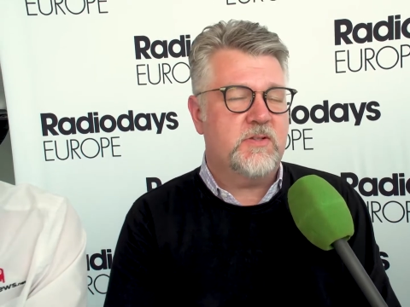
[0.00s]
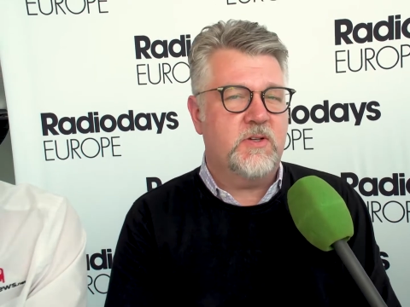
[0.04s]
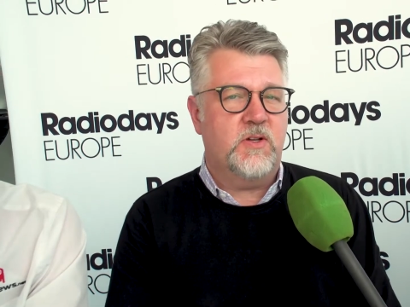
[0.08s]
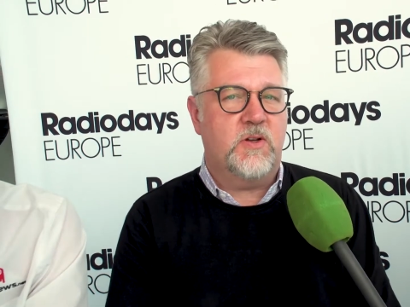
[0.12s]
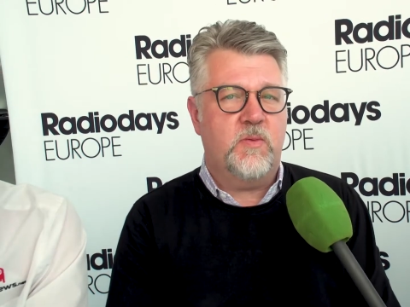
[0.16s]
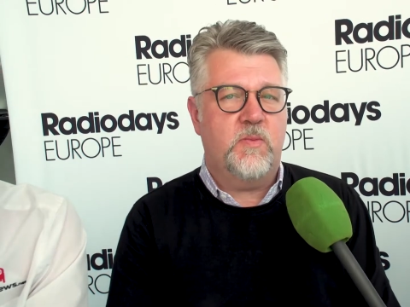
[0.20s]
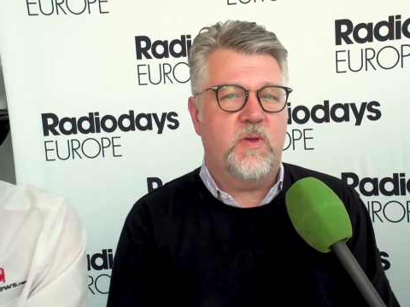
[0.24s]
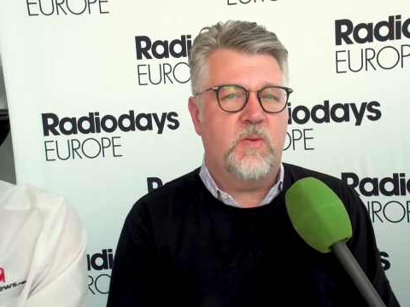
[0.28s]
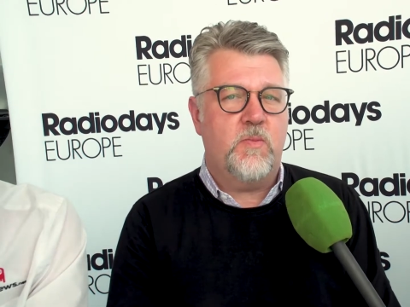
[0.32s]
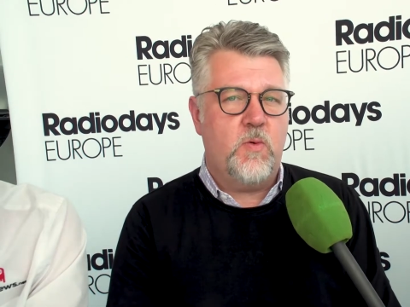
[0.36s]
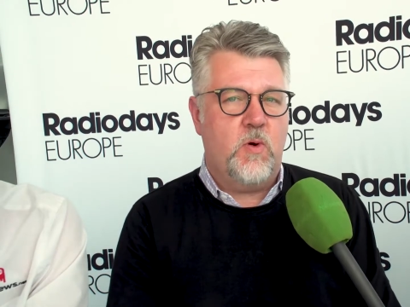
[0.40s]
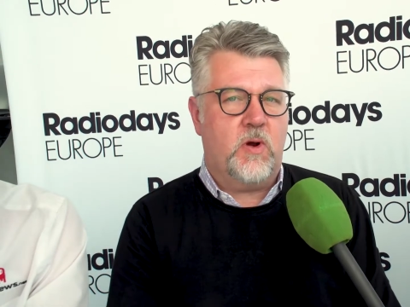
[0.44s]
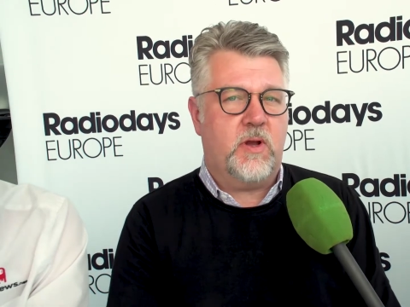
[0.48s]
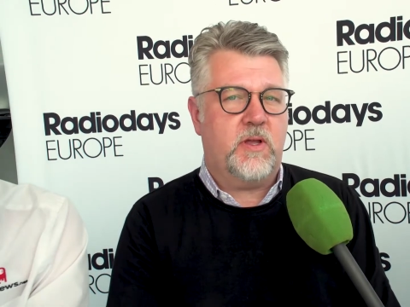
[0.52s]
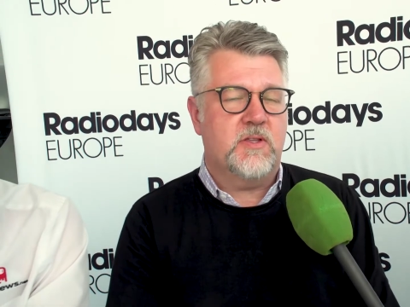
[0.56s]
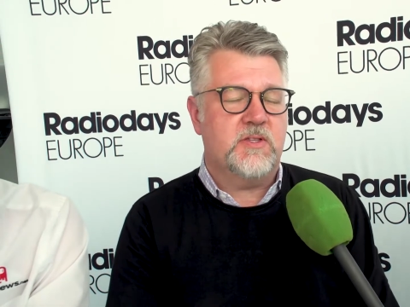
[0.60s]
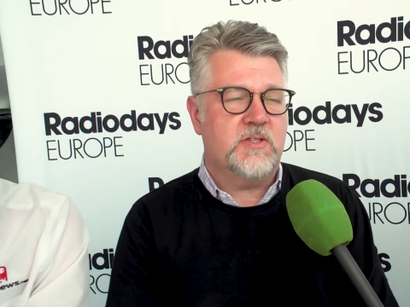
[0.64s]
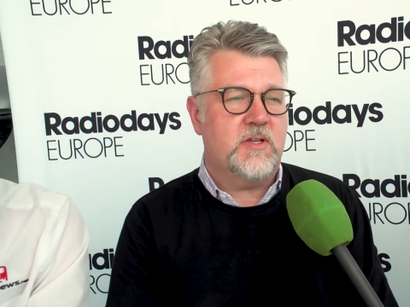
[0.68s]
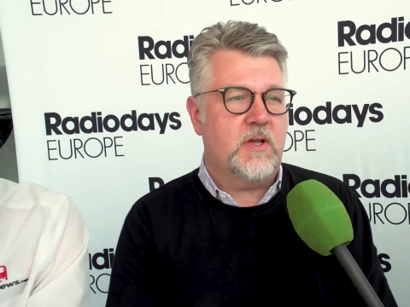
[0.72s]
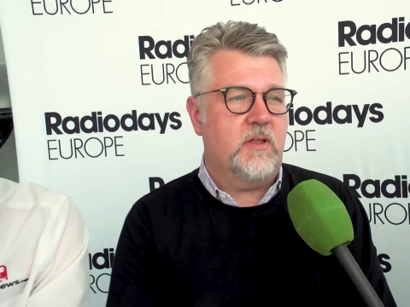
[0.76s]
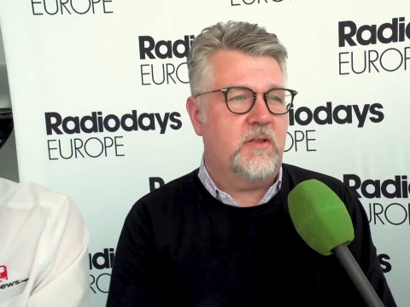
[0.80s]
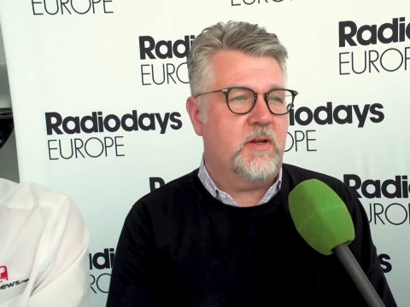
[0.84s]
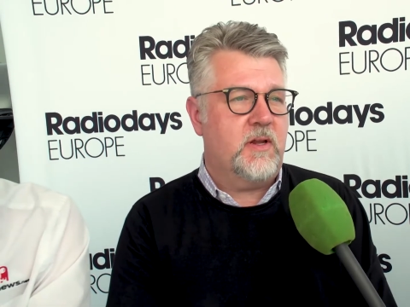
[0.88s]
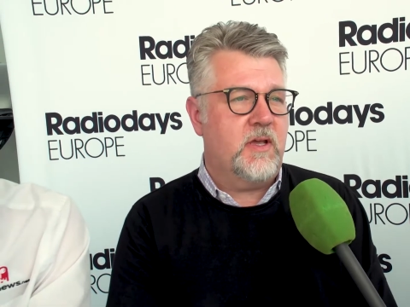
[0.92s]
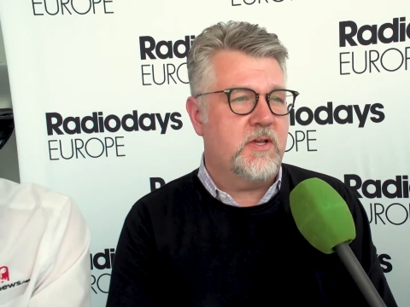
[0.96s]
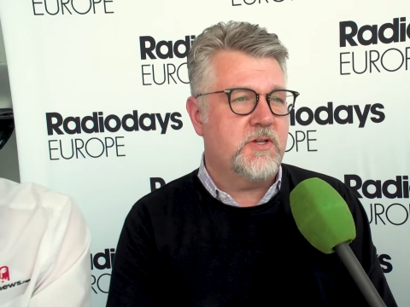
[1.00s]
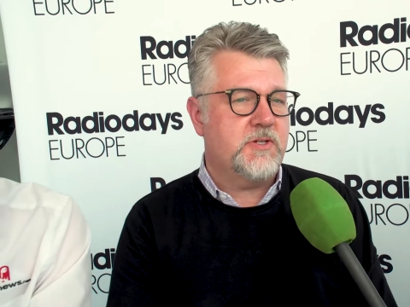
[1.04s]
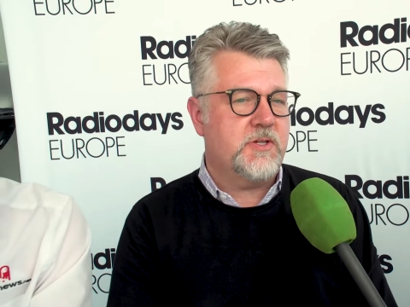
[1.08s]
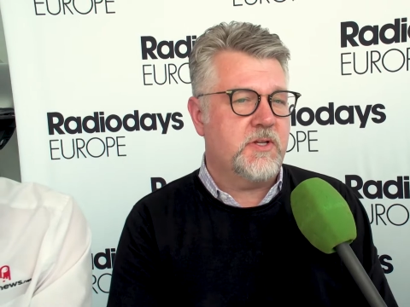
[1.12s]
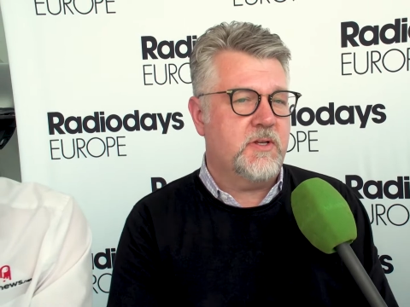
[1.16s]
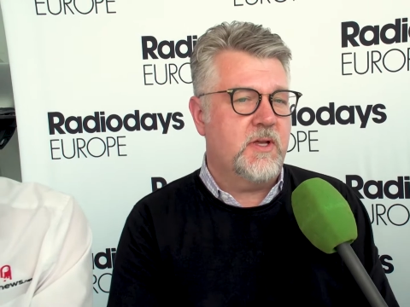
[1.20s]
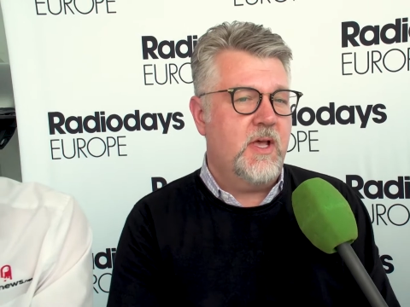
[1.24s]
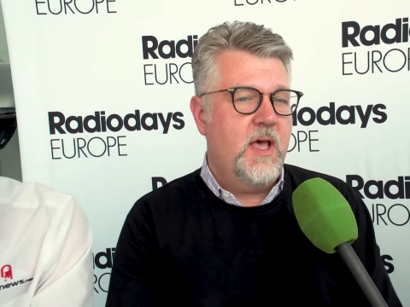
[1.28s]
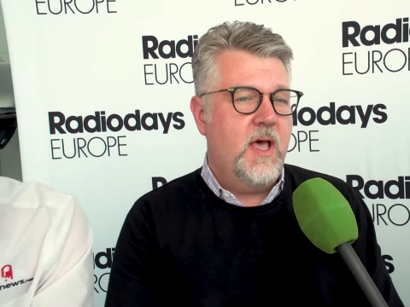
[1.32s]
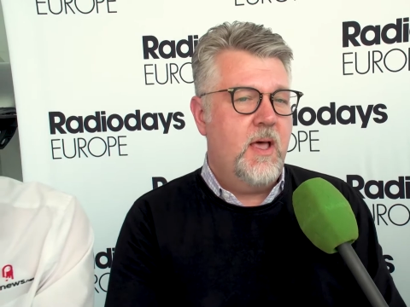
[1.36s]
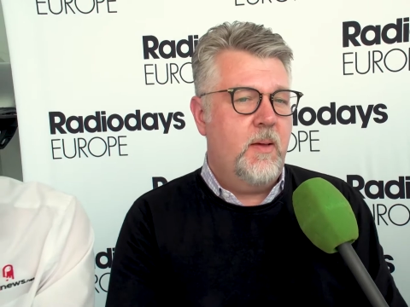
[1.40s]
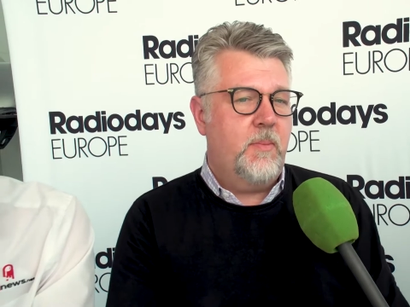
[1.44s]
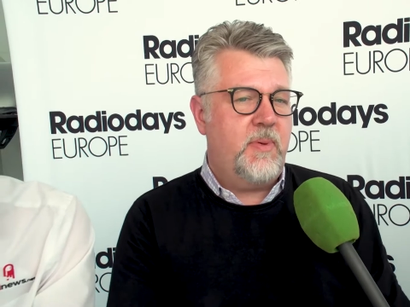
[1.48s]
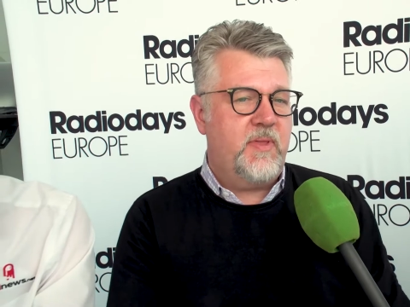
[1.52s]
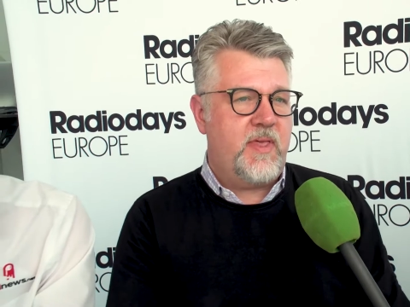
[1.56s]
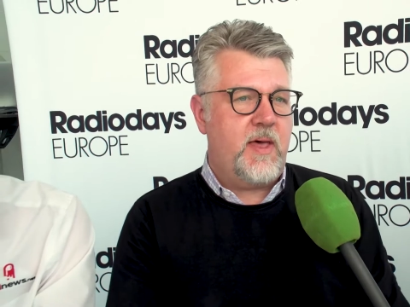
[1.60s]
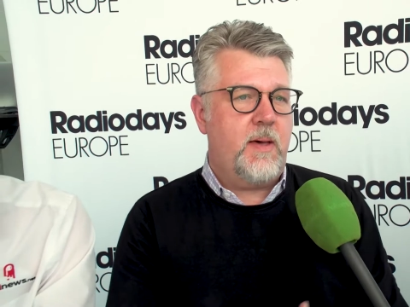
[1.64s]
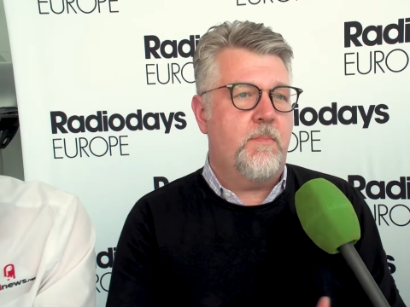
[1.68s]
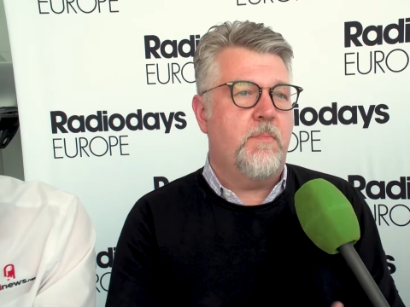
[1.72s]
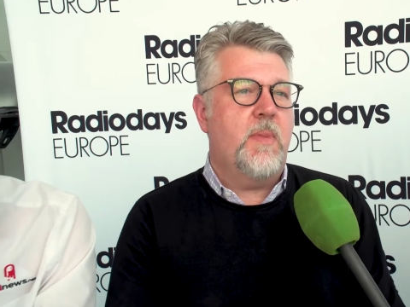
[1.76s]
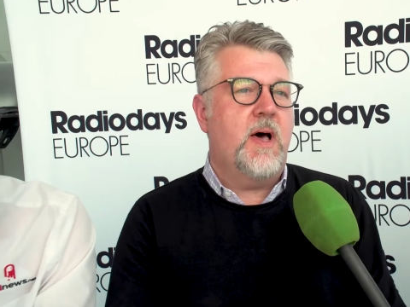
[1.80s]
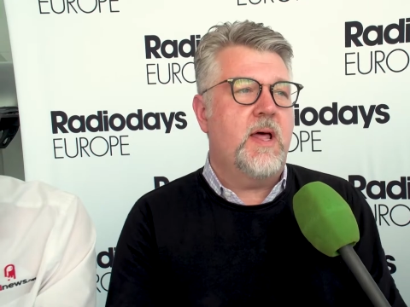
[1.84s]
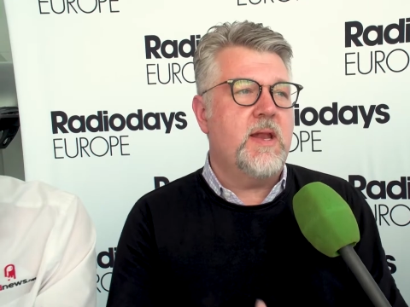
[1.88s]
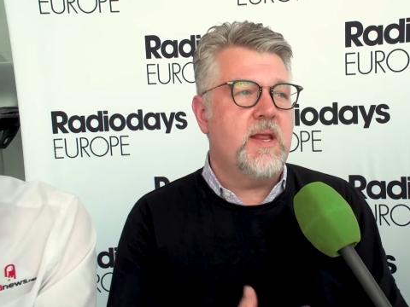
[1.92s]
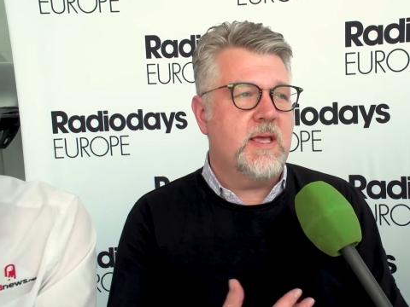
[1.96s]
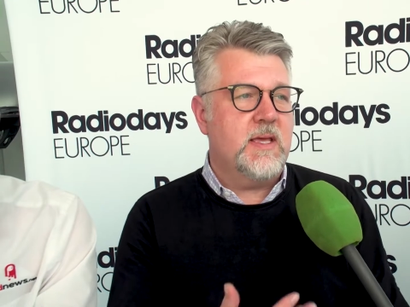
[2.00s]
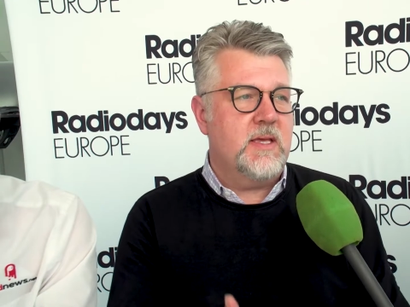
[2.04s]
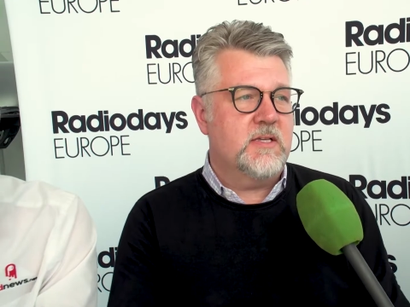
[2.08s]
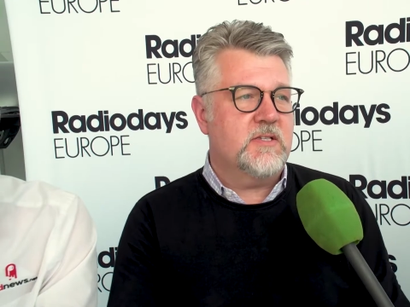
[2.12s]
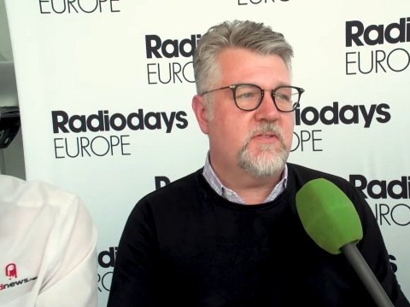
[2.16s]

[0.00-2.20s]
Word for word: There's going to be more consolidation, but that money